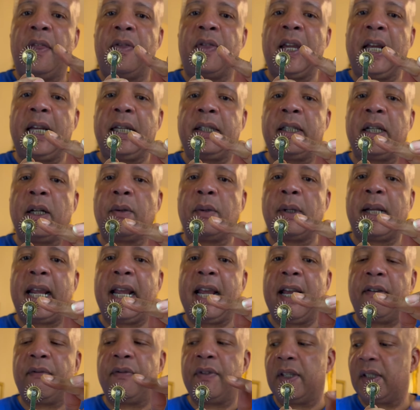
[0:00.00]
that don't
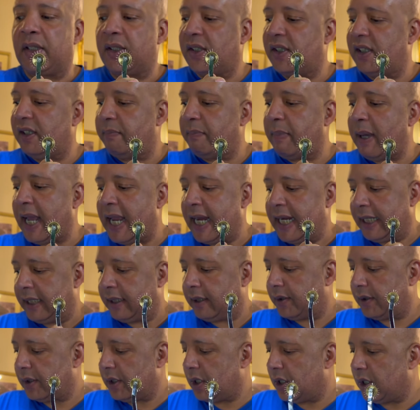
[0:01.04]
have the
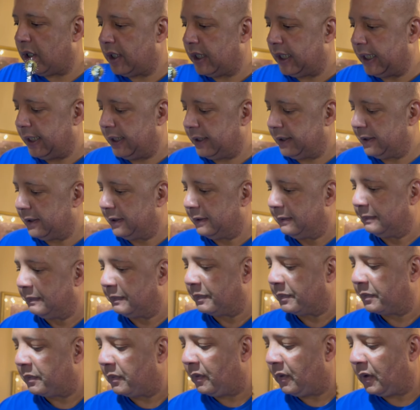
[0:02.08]
spikes on
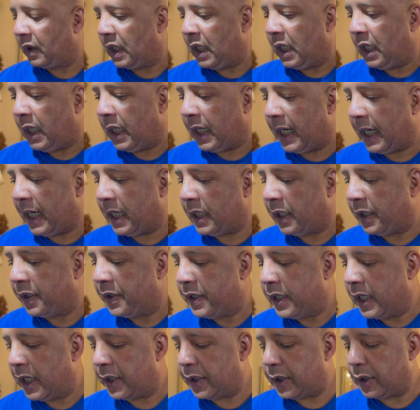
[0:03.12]
it. And
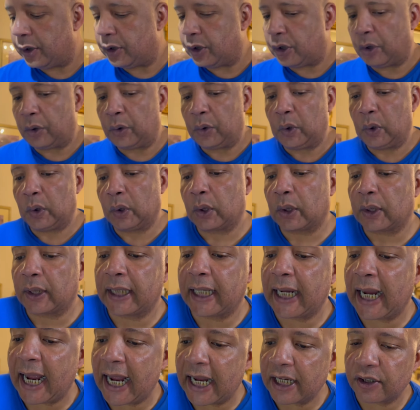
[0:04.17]
another tool or
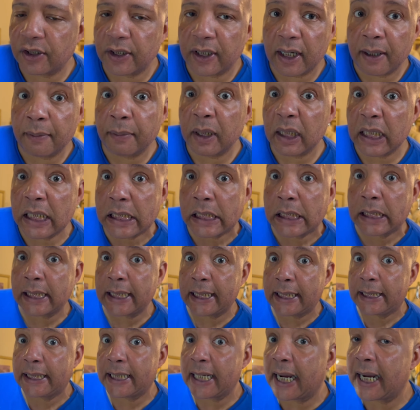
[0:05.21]
gadget, I'm going to
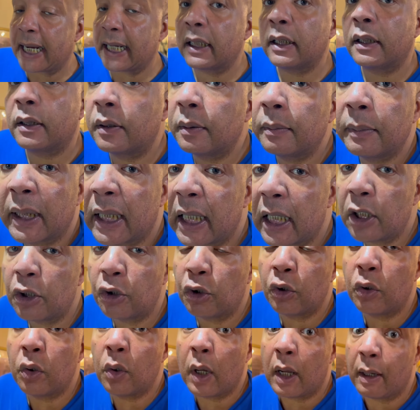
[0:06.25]
sit down
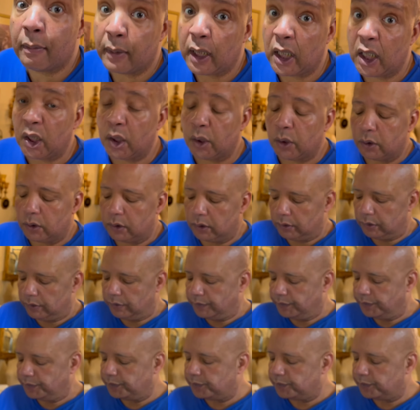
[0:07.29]
because you know I'm old.